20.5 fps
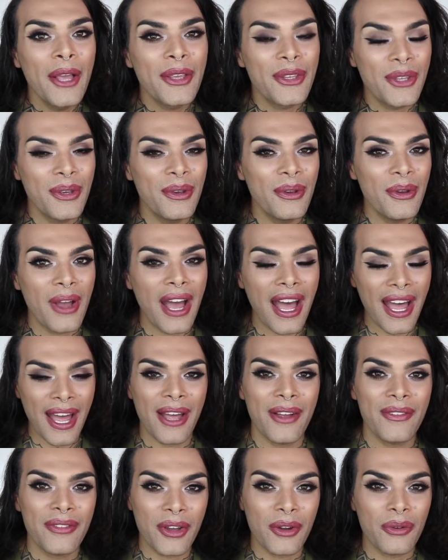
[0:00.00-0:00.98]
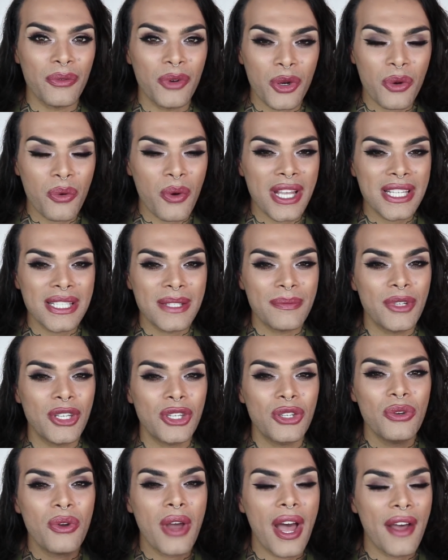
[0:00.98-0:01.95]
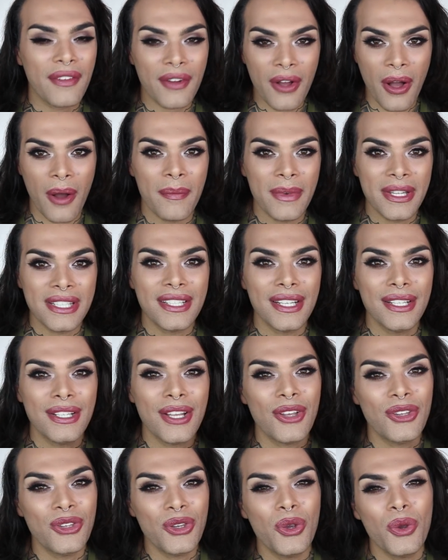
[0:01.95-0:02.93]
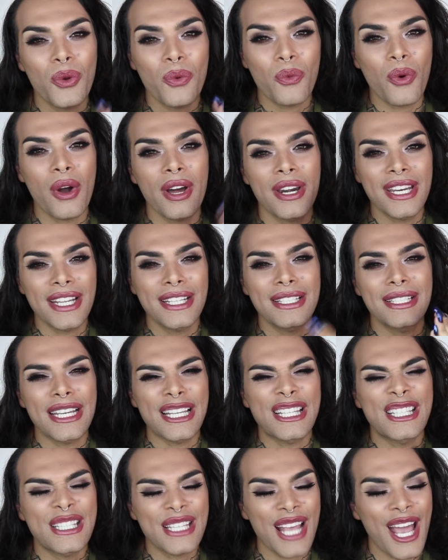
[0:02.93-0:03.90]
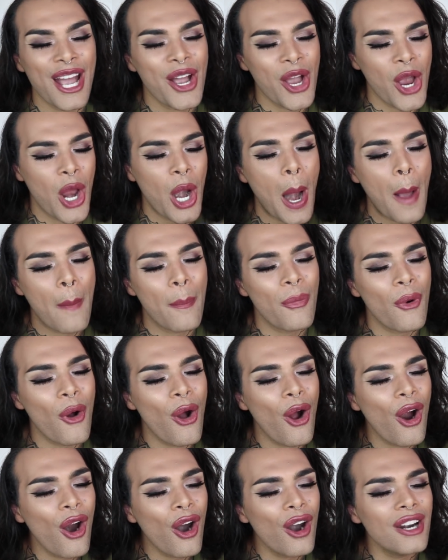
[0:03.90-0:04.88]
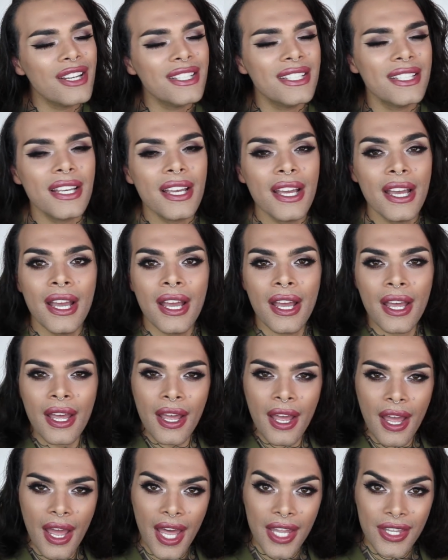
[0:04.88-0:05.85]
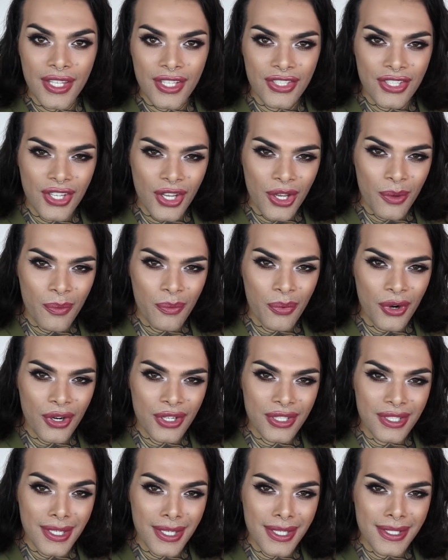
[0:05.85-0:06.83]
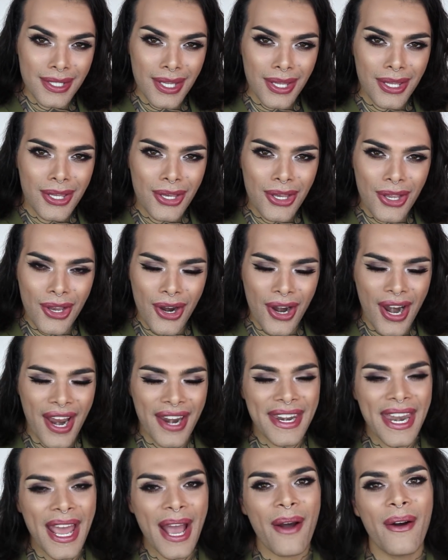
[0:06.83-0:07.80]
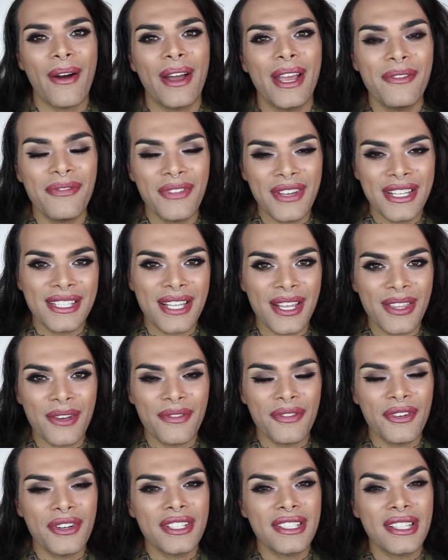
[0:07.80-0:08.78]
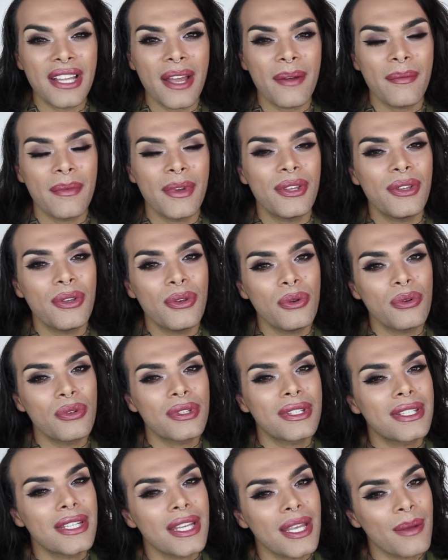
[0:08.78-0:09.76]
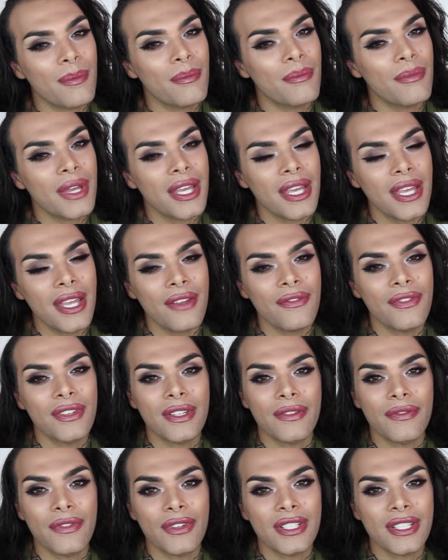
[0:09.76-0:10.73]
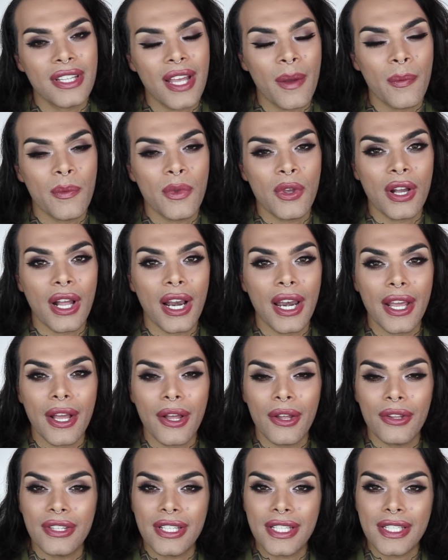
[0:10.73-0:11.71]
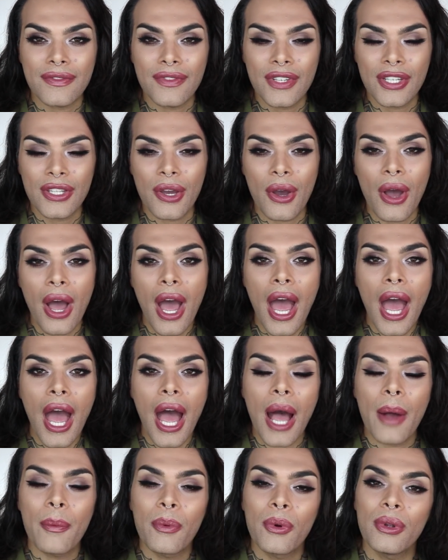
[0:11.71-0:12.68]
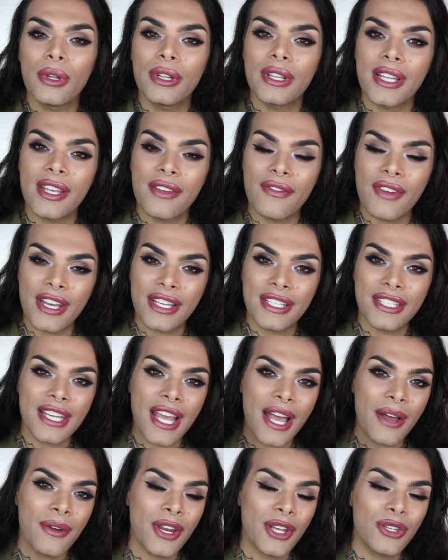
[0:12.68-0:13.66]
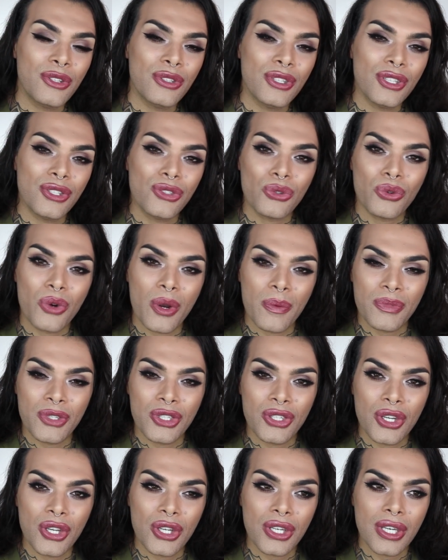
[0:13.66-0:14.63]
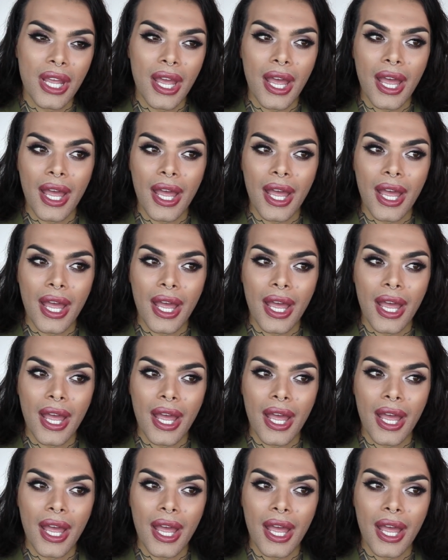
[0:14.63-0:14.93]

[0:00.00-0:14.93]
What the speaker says: You have requested me, you have commented, you wanted the second part, and the second part is here. Now, if it's the first time you see me, if it's the first time you click on this video, I will leave it down into the description,